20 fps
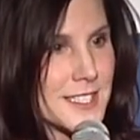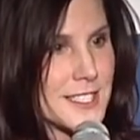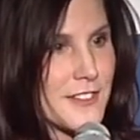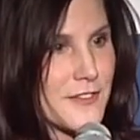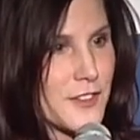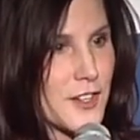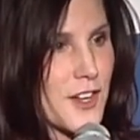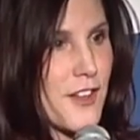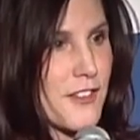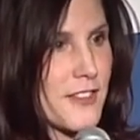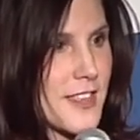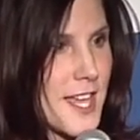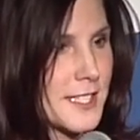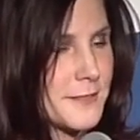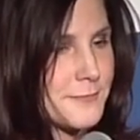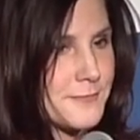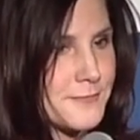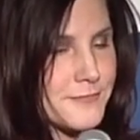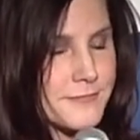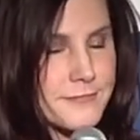Difficult
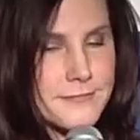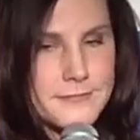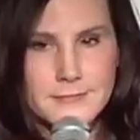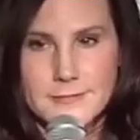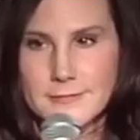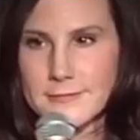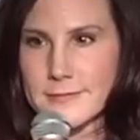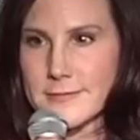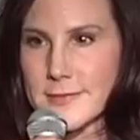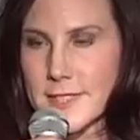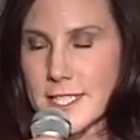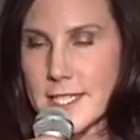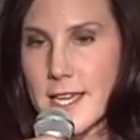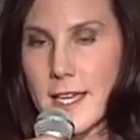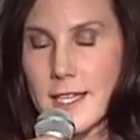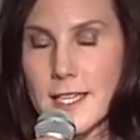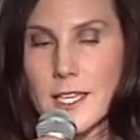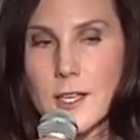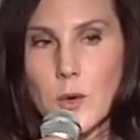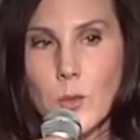then.
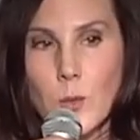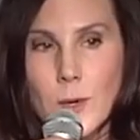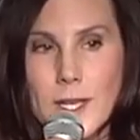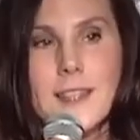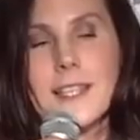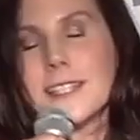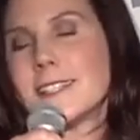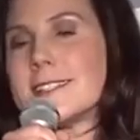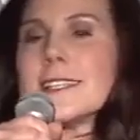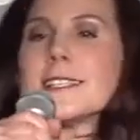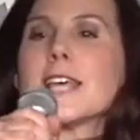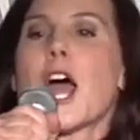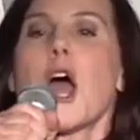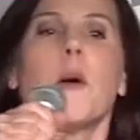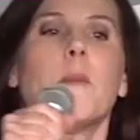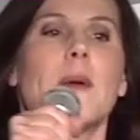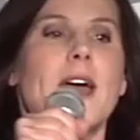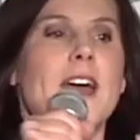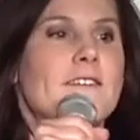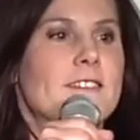Yeah, this is
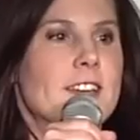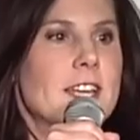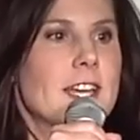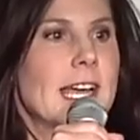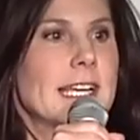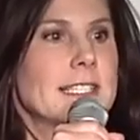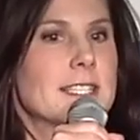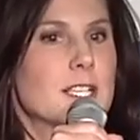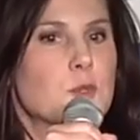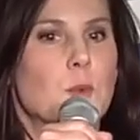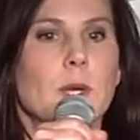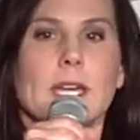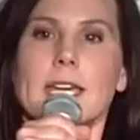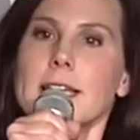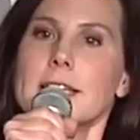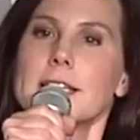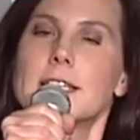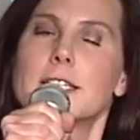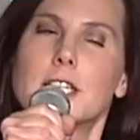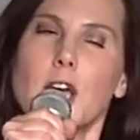how bad Van Nuys is. We
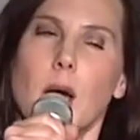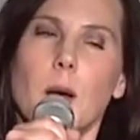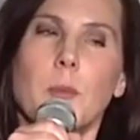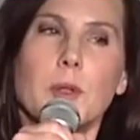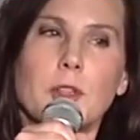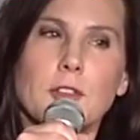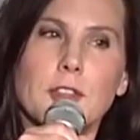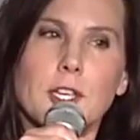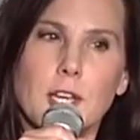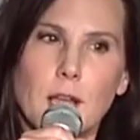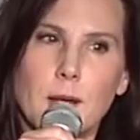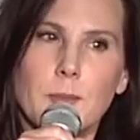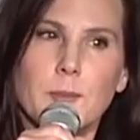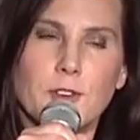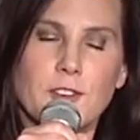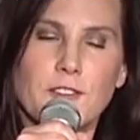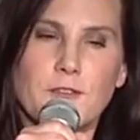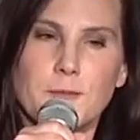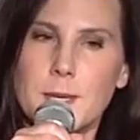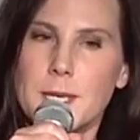get double the
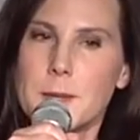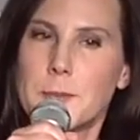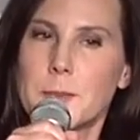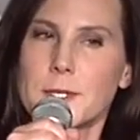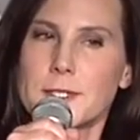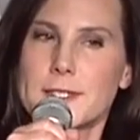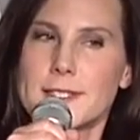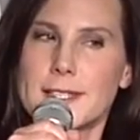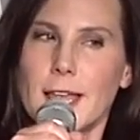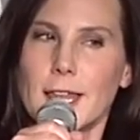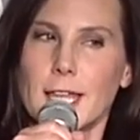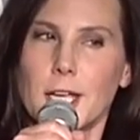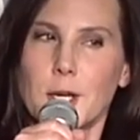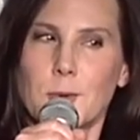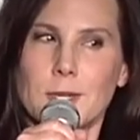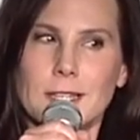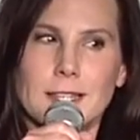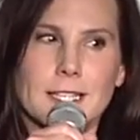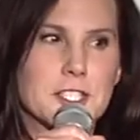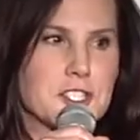number of people
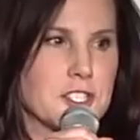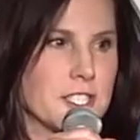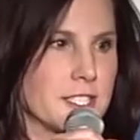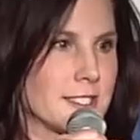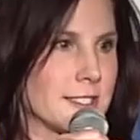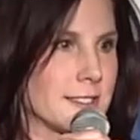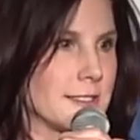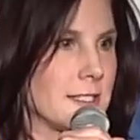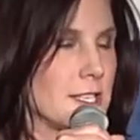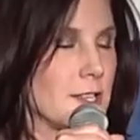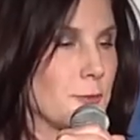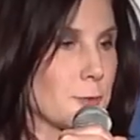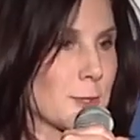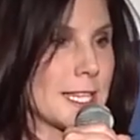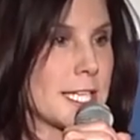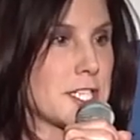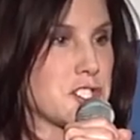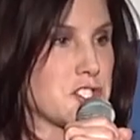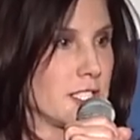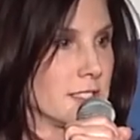selling
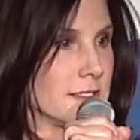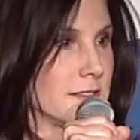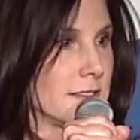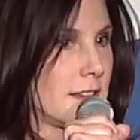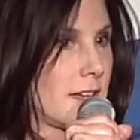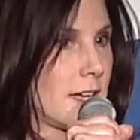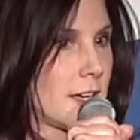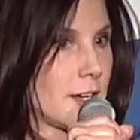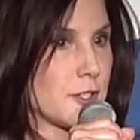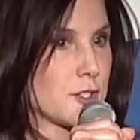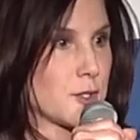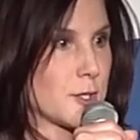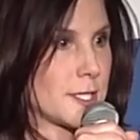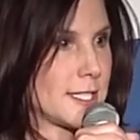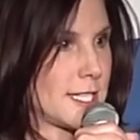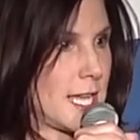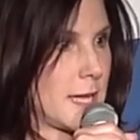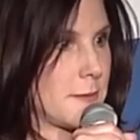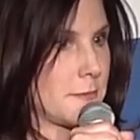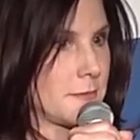religion on our
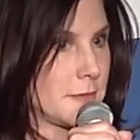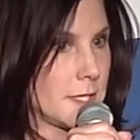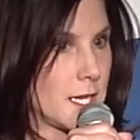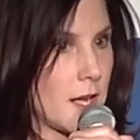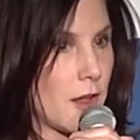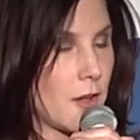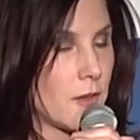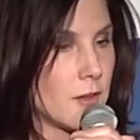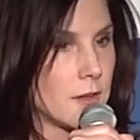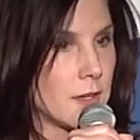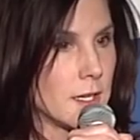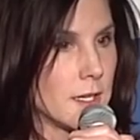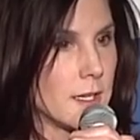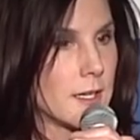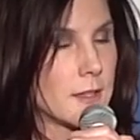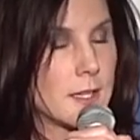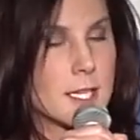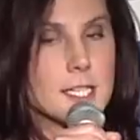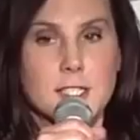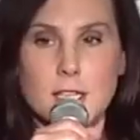doorstep, you know?
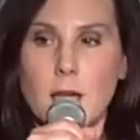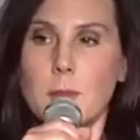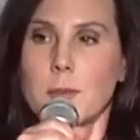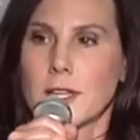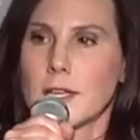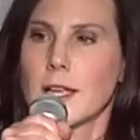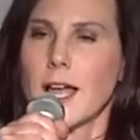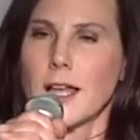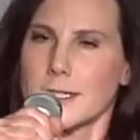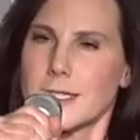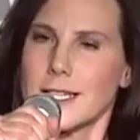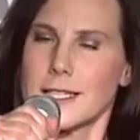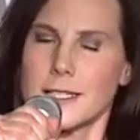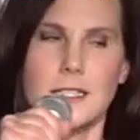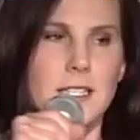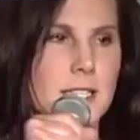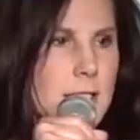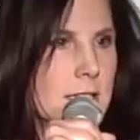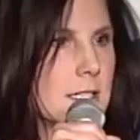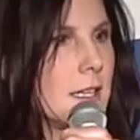Like double,
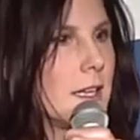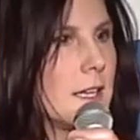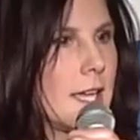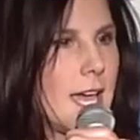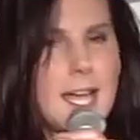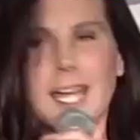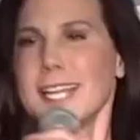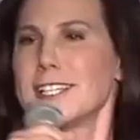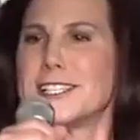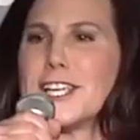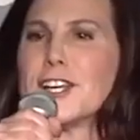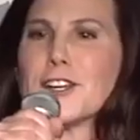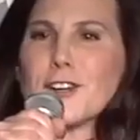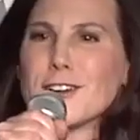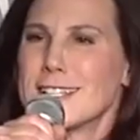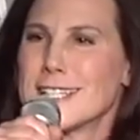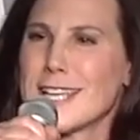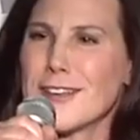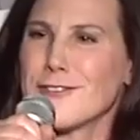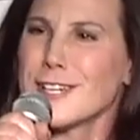at
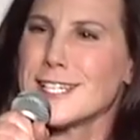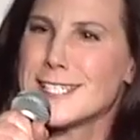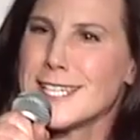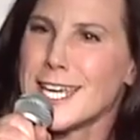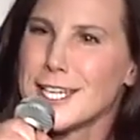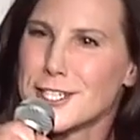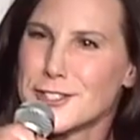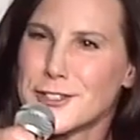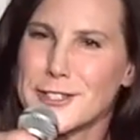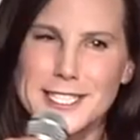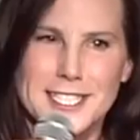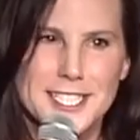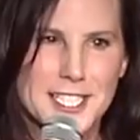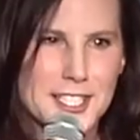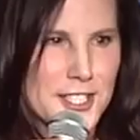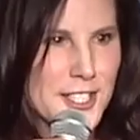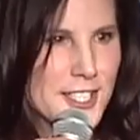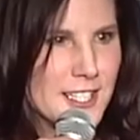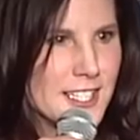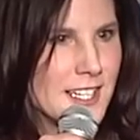dinner, it's every day during
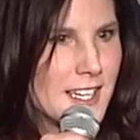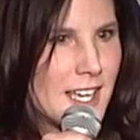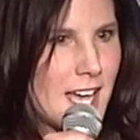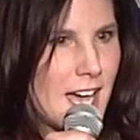dinner.